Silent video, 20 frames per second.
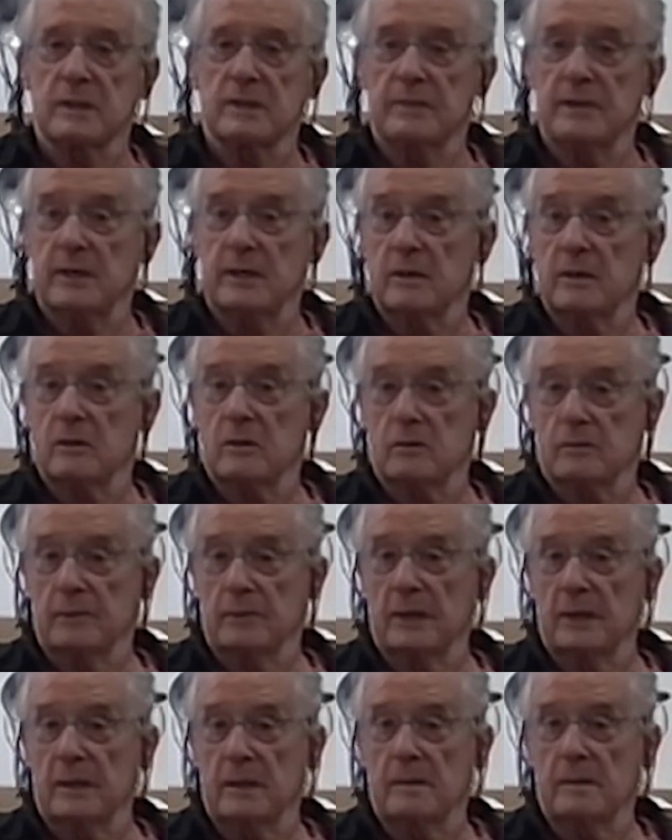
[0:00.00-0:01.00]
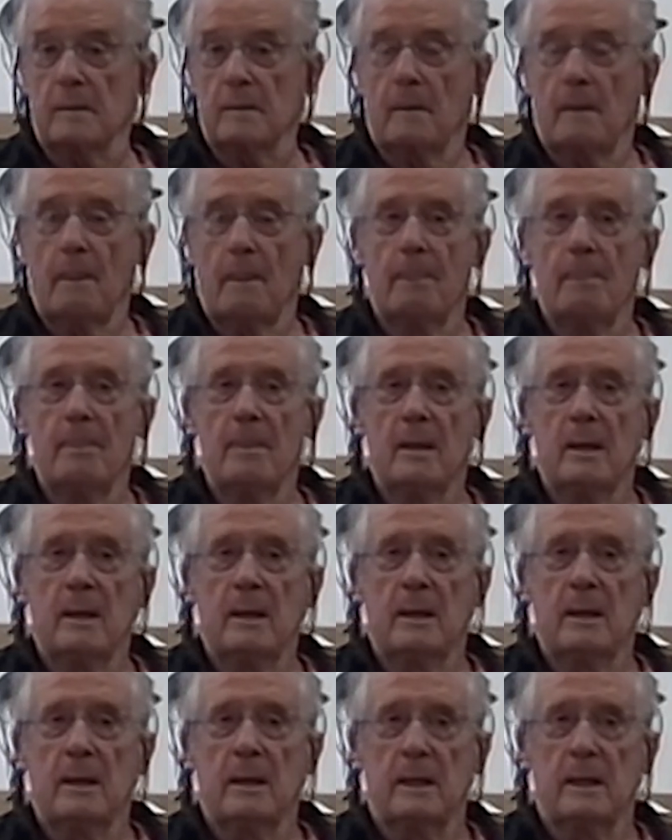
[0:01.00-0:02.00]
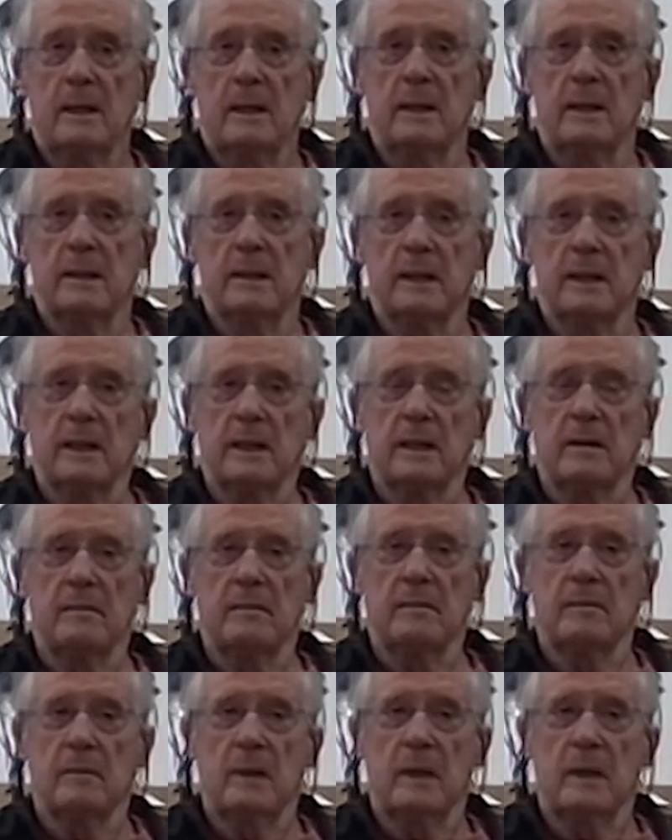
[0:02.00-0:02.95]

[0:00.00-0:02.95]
a bigger cupola, and